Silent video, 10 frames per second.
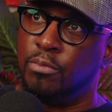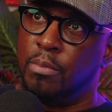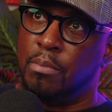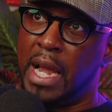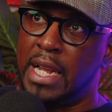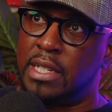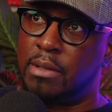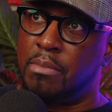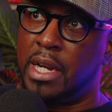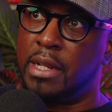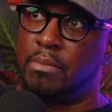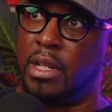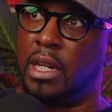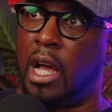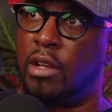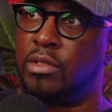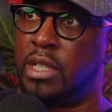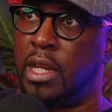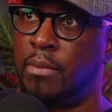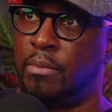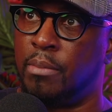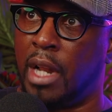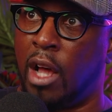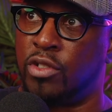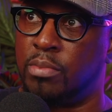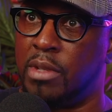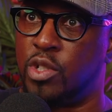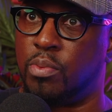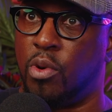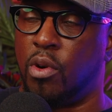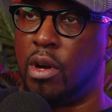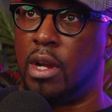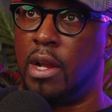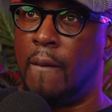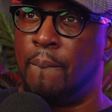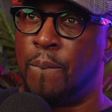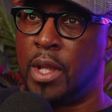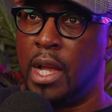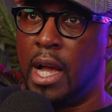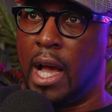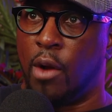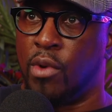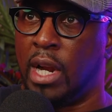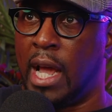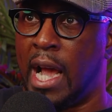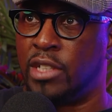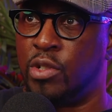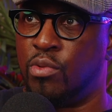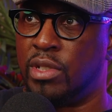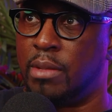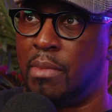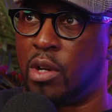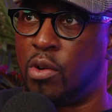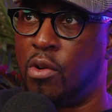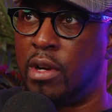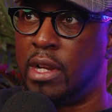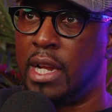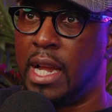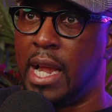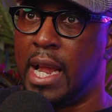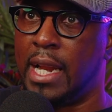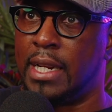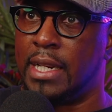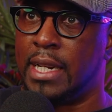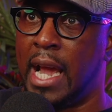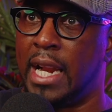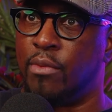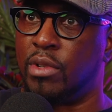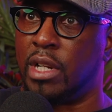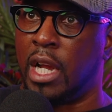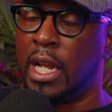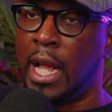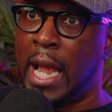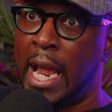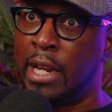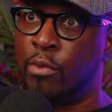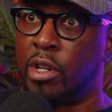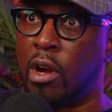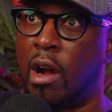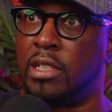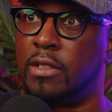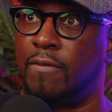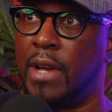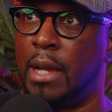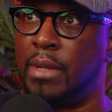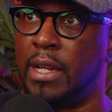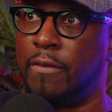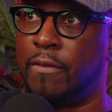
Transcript: made some money but lost some, lost much more. I realized who was in my corner and not in in regards to family and